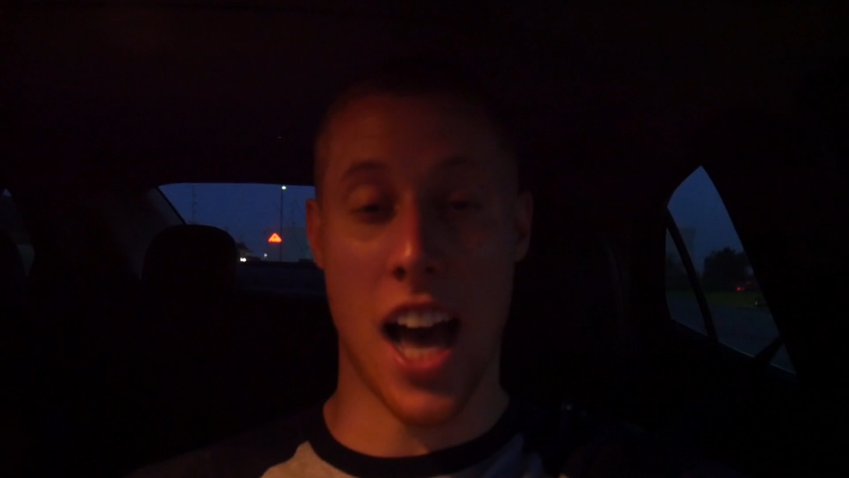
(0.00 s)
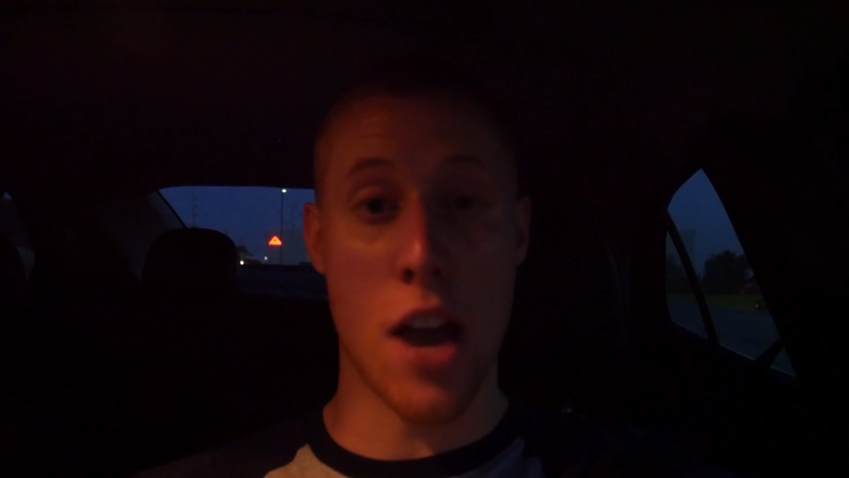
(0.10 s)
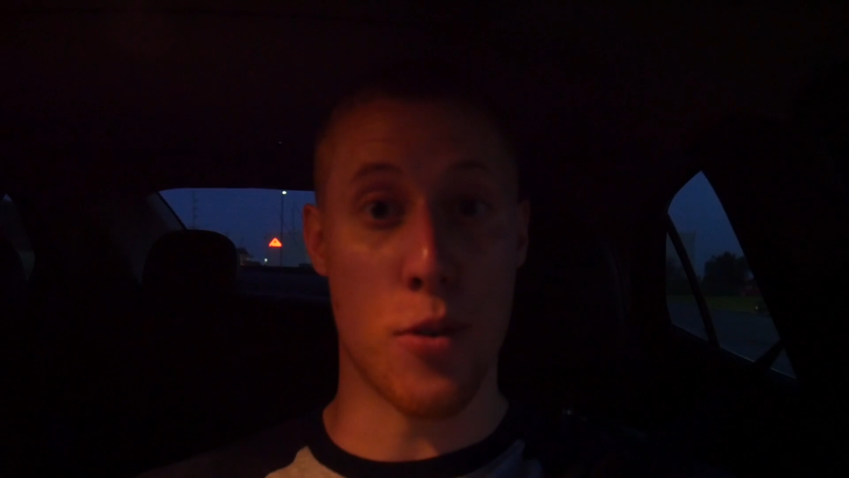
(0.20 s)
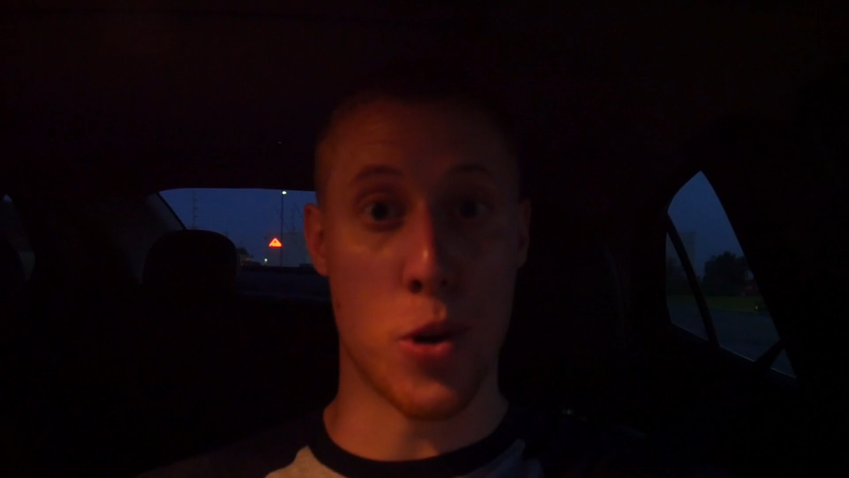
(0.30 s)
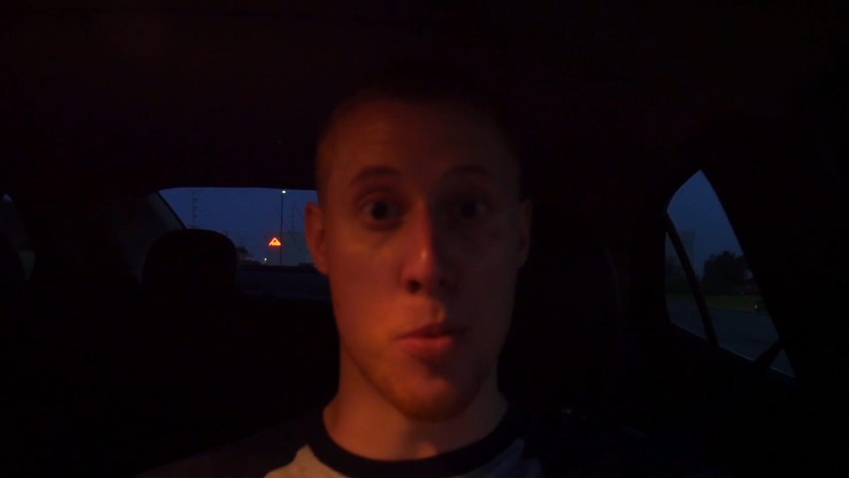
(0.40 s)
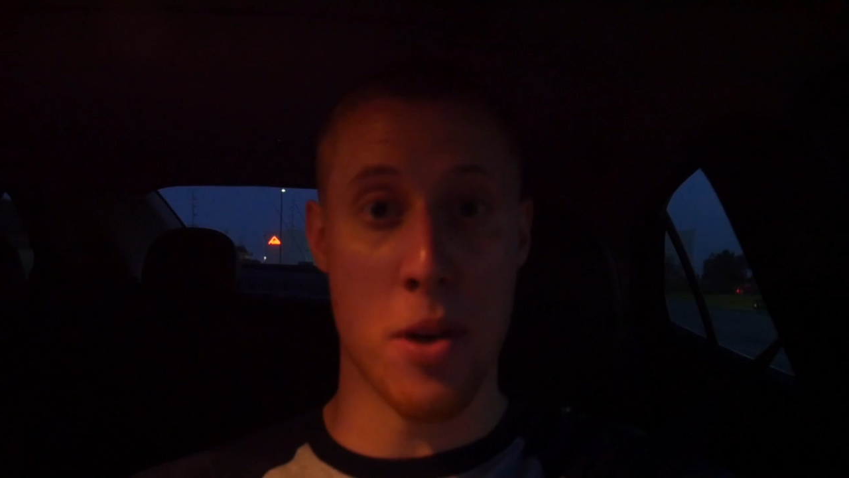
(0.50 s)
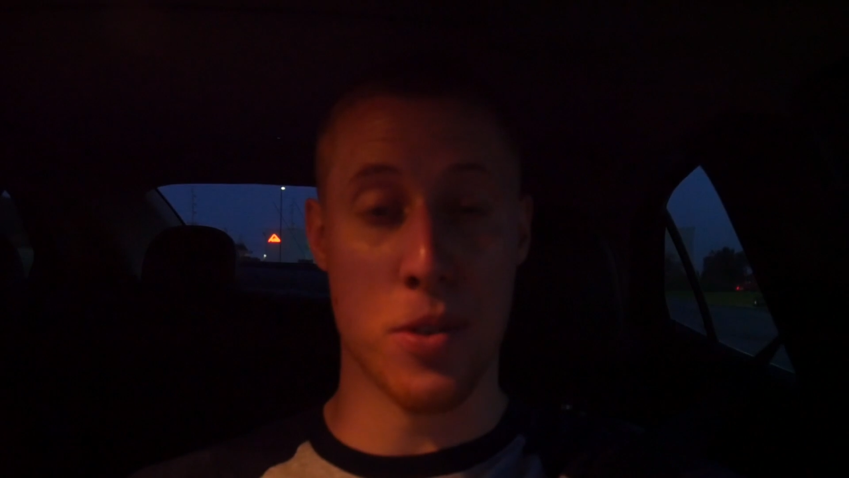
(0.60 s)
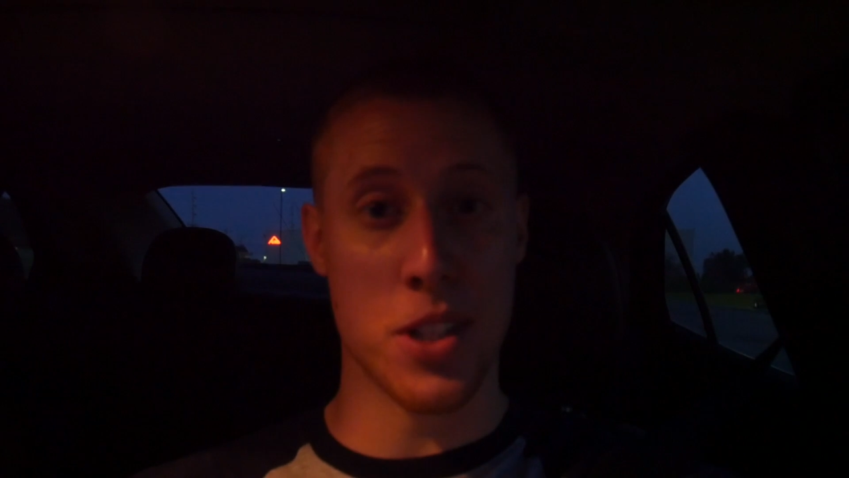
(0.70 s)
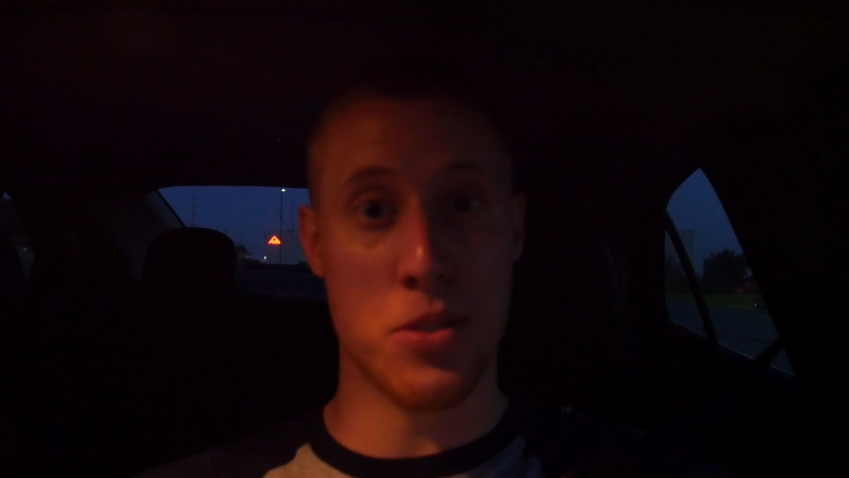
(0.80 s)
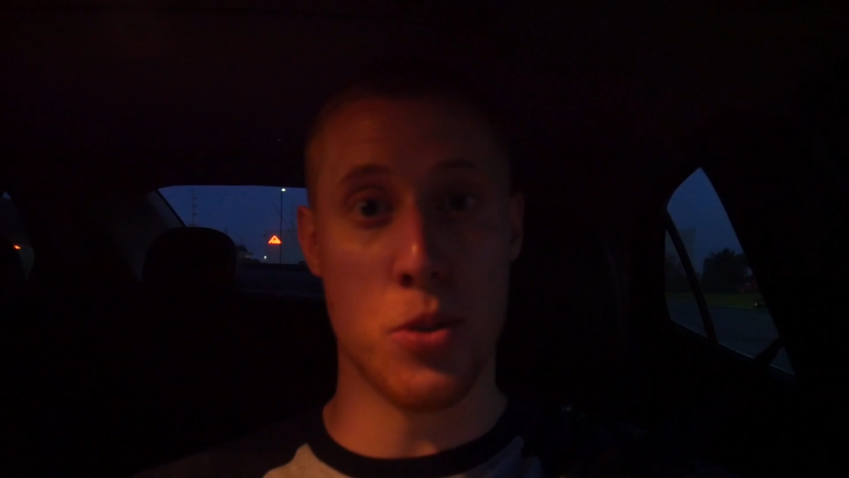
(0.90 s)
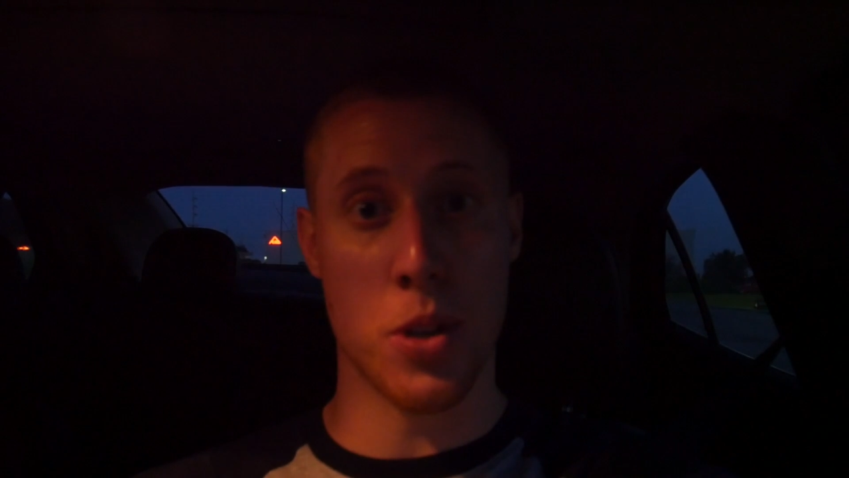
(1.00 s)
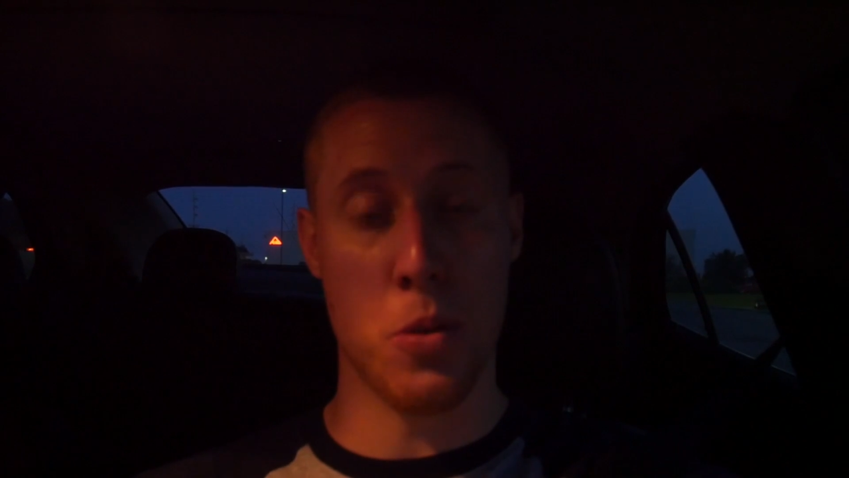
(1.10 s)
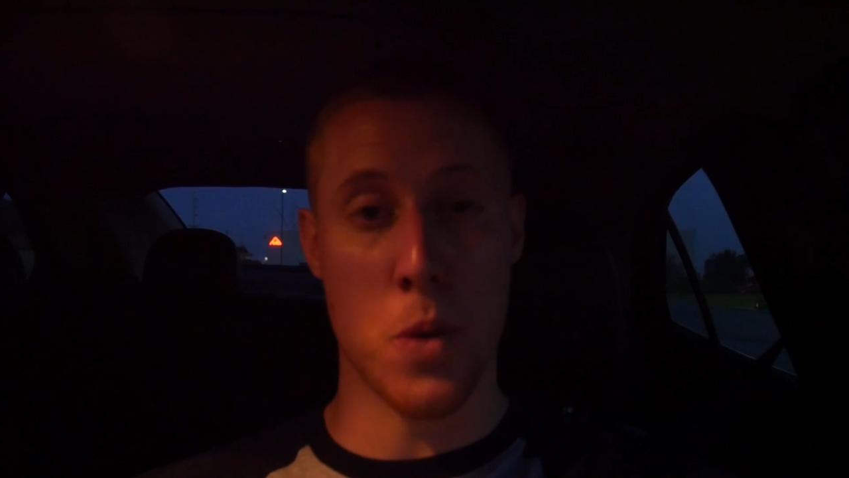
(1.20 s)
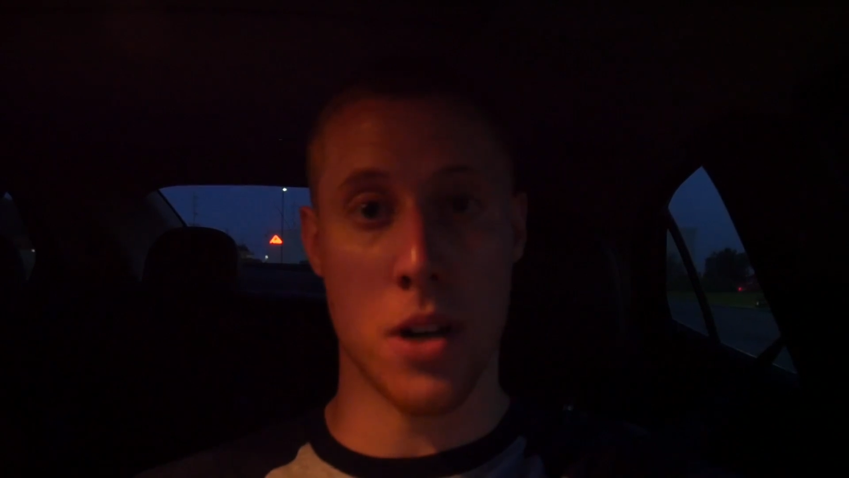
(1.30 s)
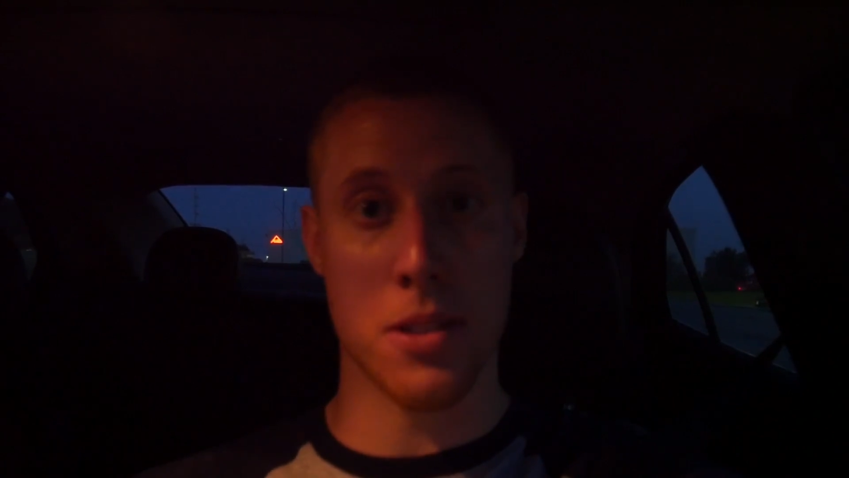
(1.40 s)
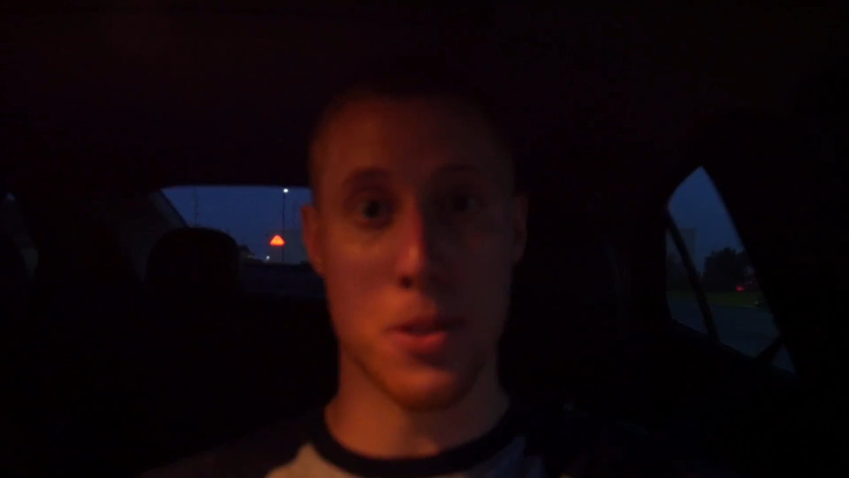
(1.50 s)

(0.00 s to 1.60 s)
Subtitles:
Hi everyone, hope everyone is doing well.